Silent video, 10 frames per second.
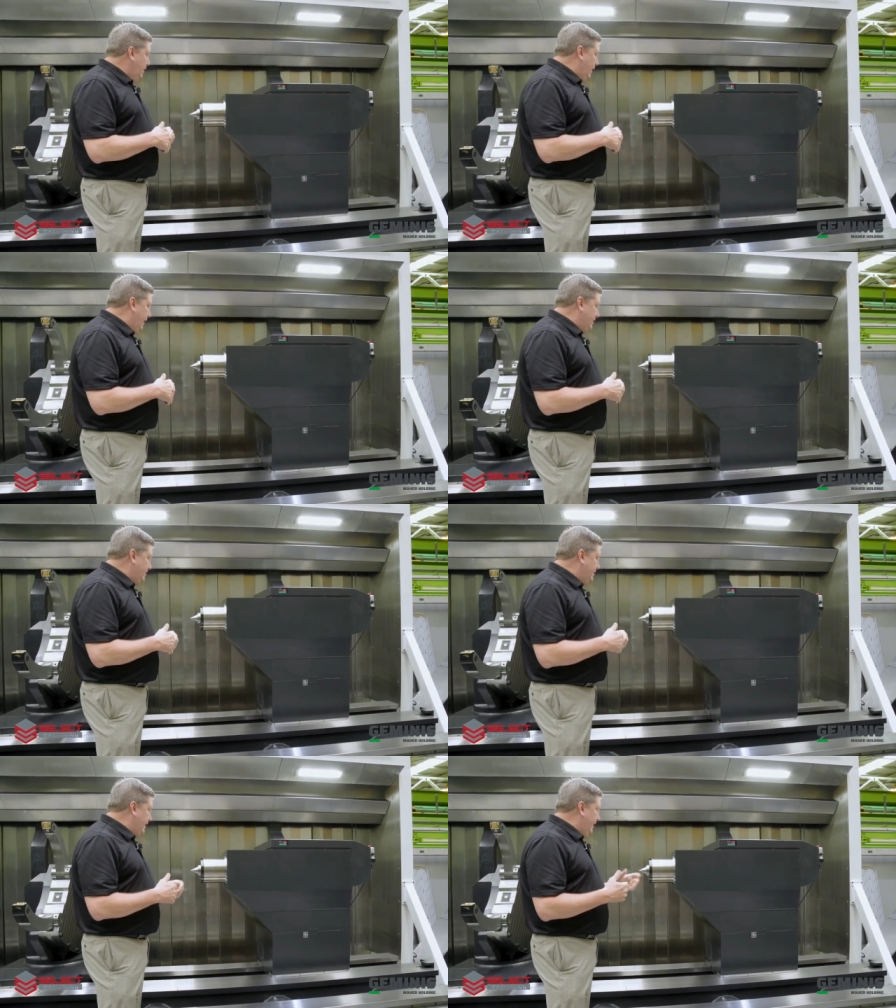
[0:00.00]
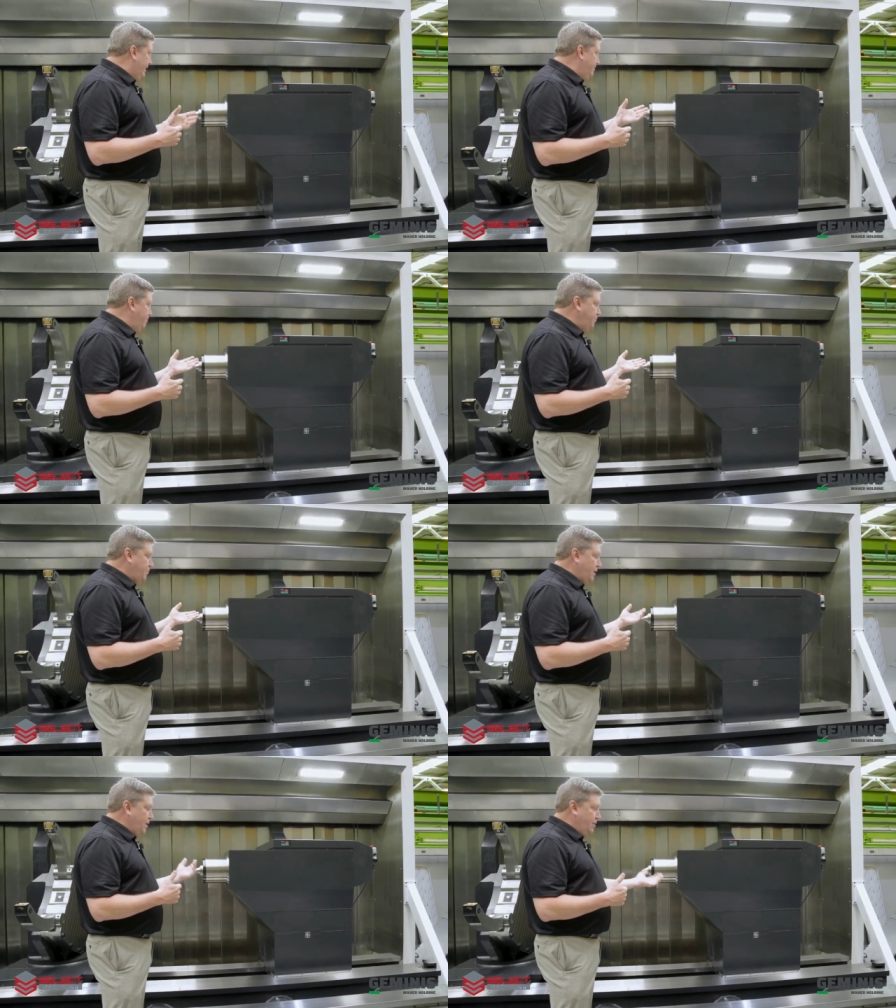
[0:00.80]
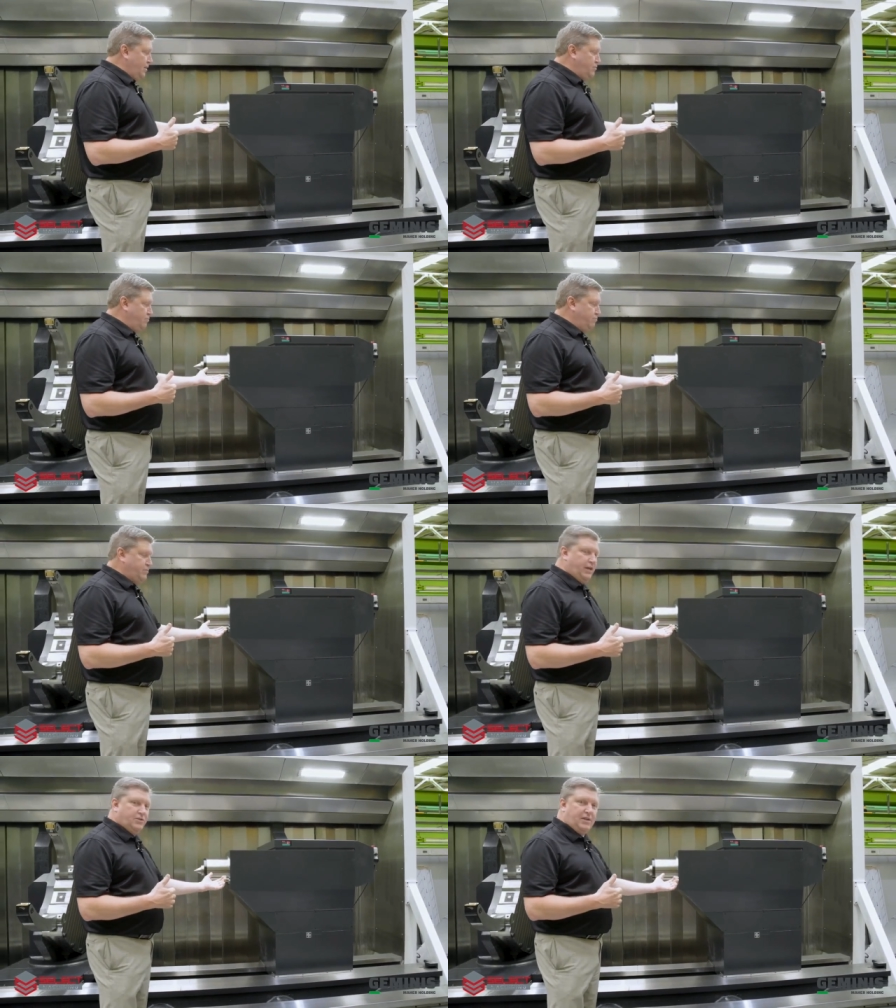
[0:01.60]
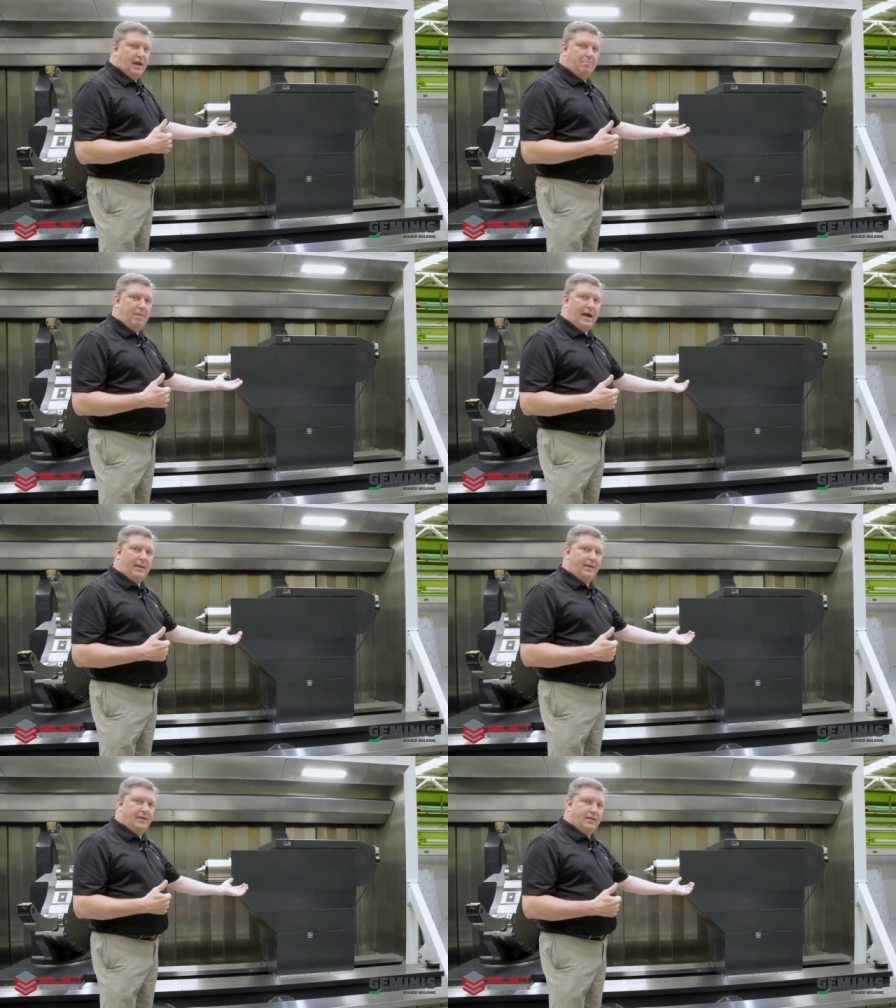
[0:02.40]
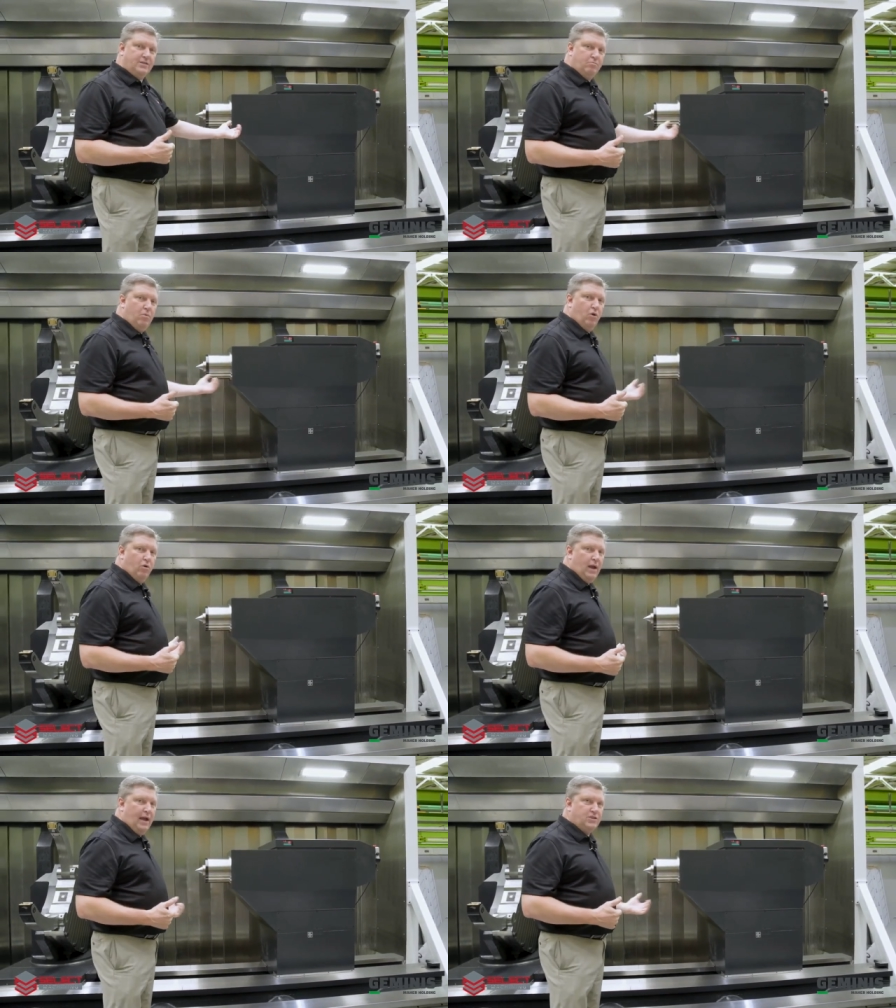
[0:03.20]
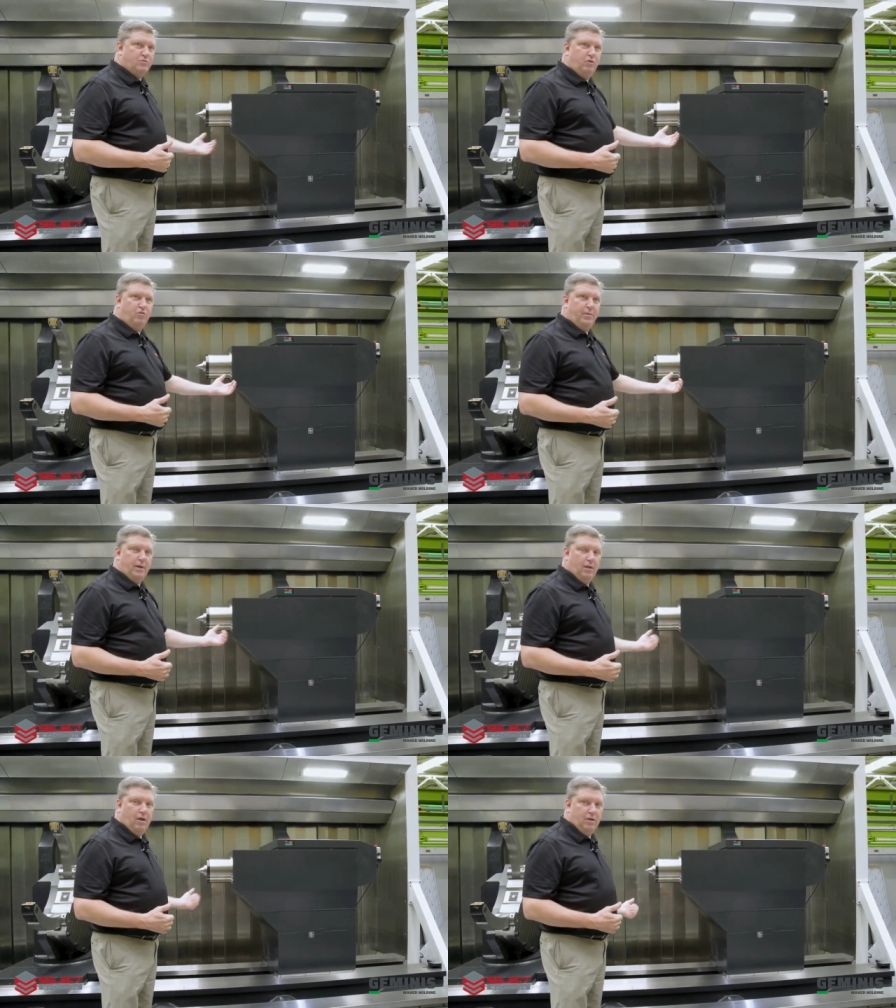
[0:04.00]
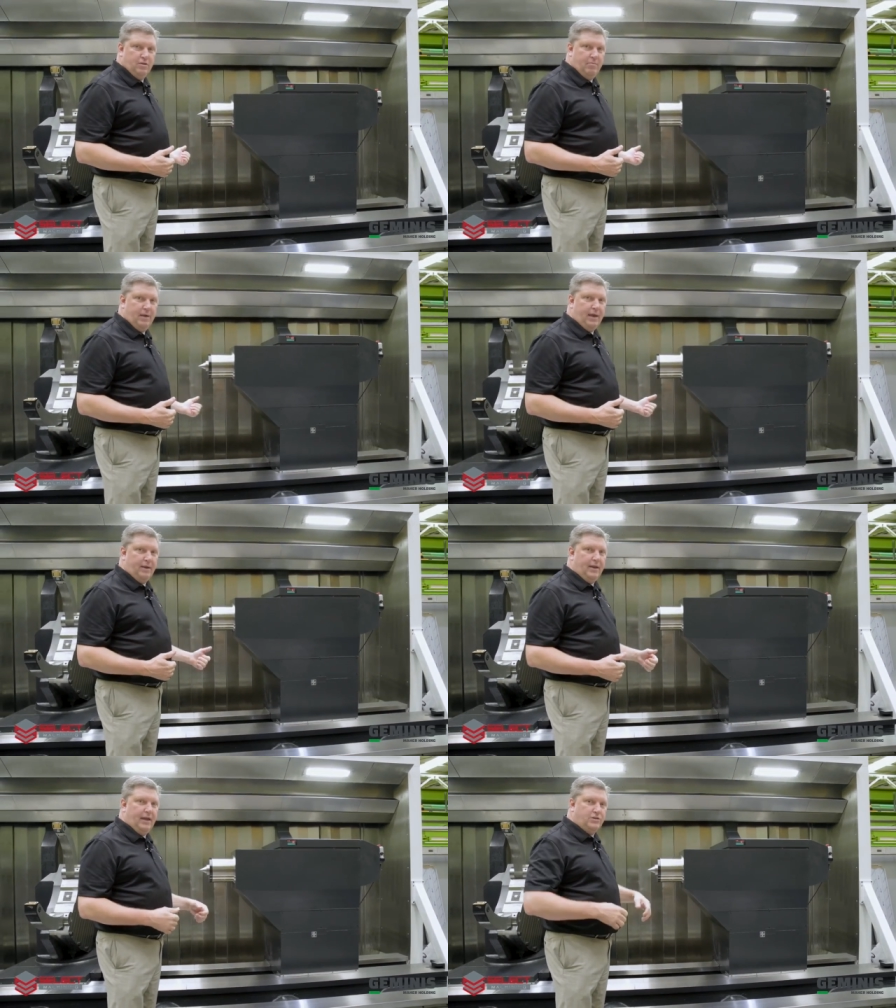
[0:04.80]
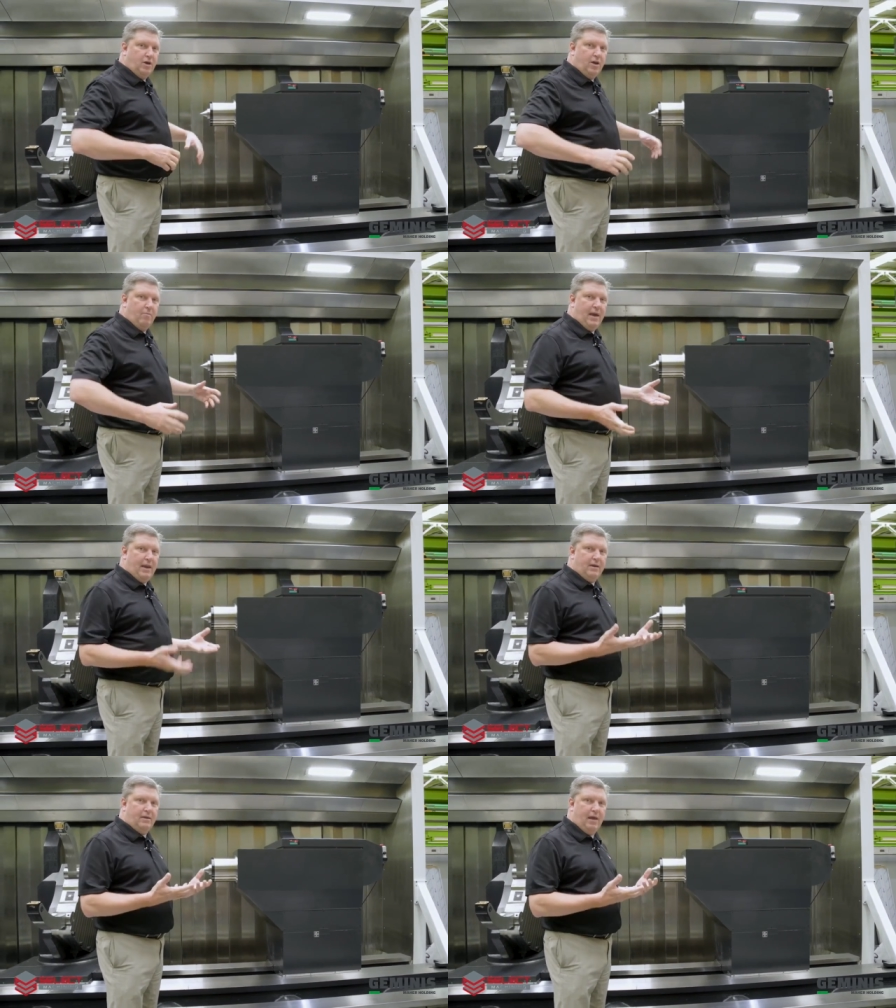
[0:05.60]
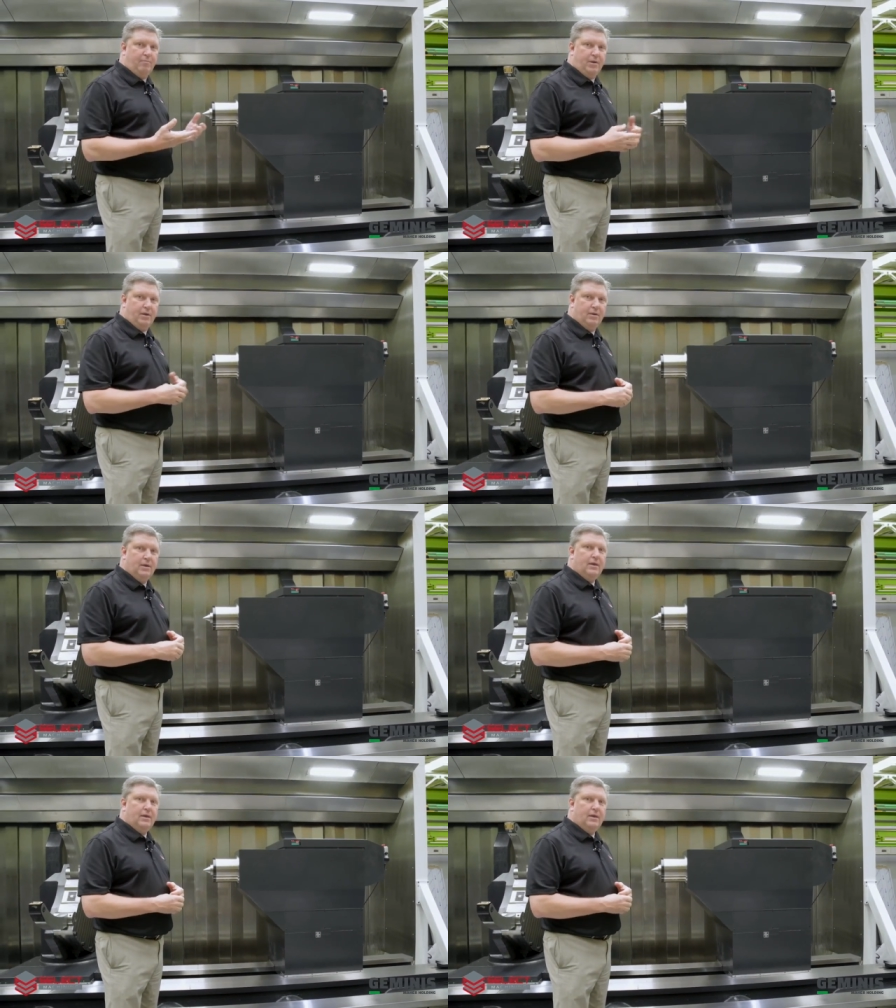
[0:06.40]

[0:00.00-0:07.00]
And uh, this tailstock body has motorized movement along the bed. It has automatic clamping